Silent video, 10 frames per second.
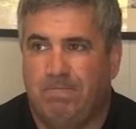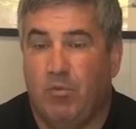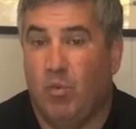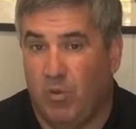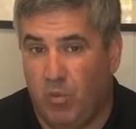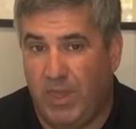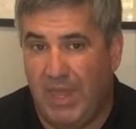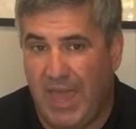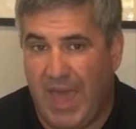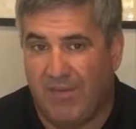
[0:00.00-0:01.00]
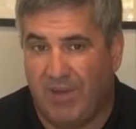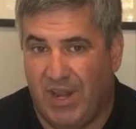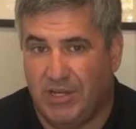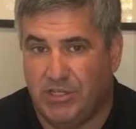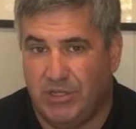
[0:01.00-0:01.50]
When we have an
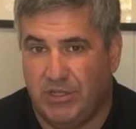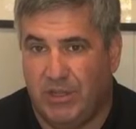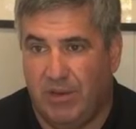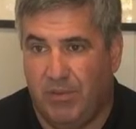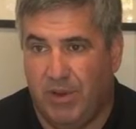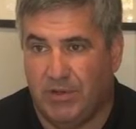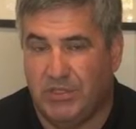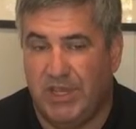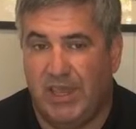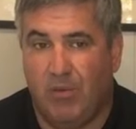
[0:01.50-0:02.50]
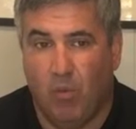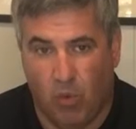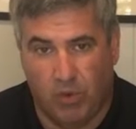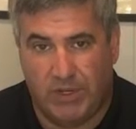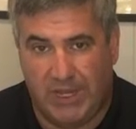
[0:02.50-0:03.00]
engine that we are seeking
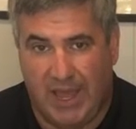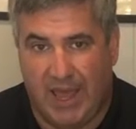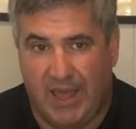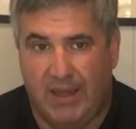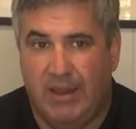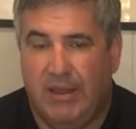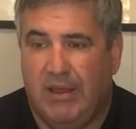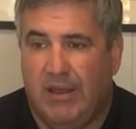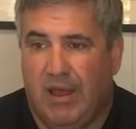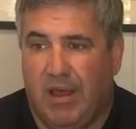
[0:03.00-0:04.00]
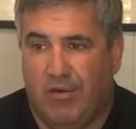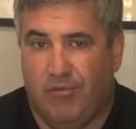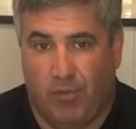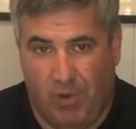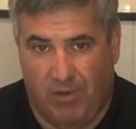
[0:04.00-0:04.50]
warranty on,
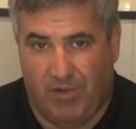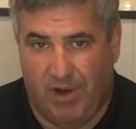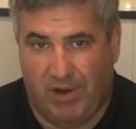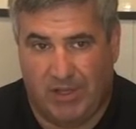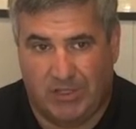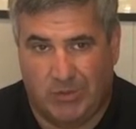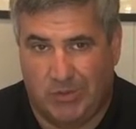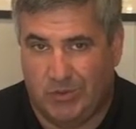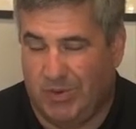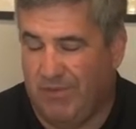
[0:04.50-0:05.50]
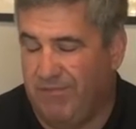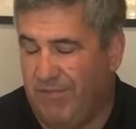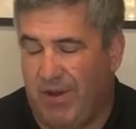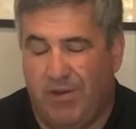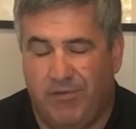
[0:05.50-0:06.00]
for one of our customers, one of the
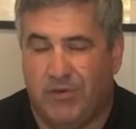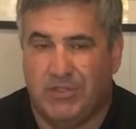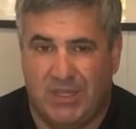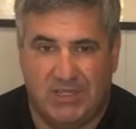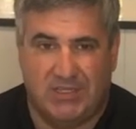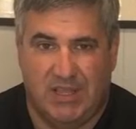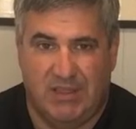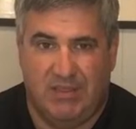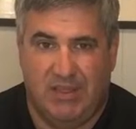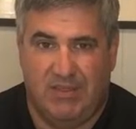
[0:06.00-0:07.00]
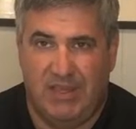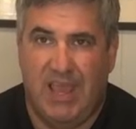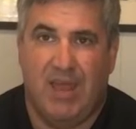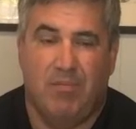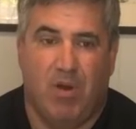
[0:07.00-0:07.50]
very first things that the
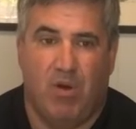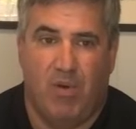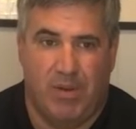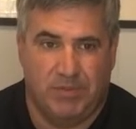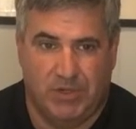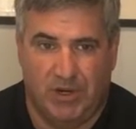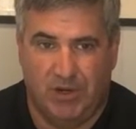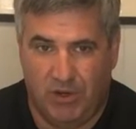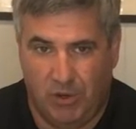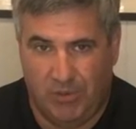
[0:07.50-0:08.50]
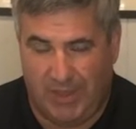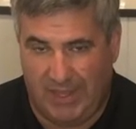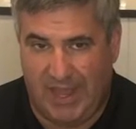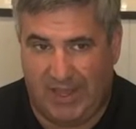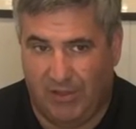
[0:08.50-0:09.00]
Yanmar reps are going to do when they
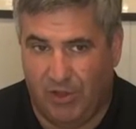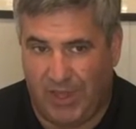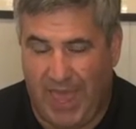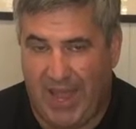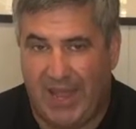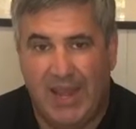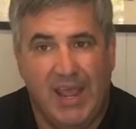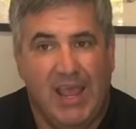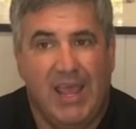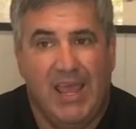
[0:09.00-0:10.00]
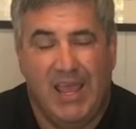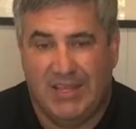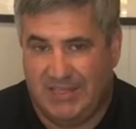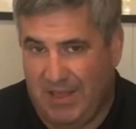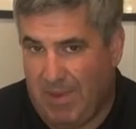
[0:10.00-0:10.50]
take a look at it
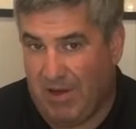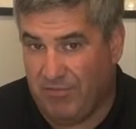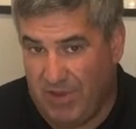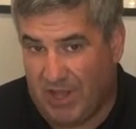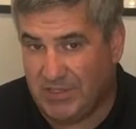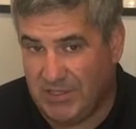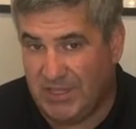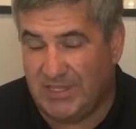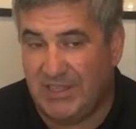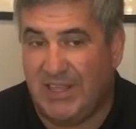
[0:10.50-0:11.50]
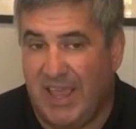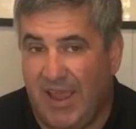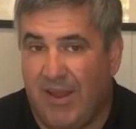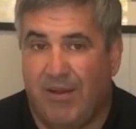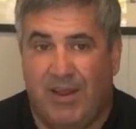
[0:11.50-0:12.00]
is the amount of dust that's in the air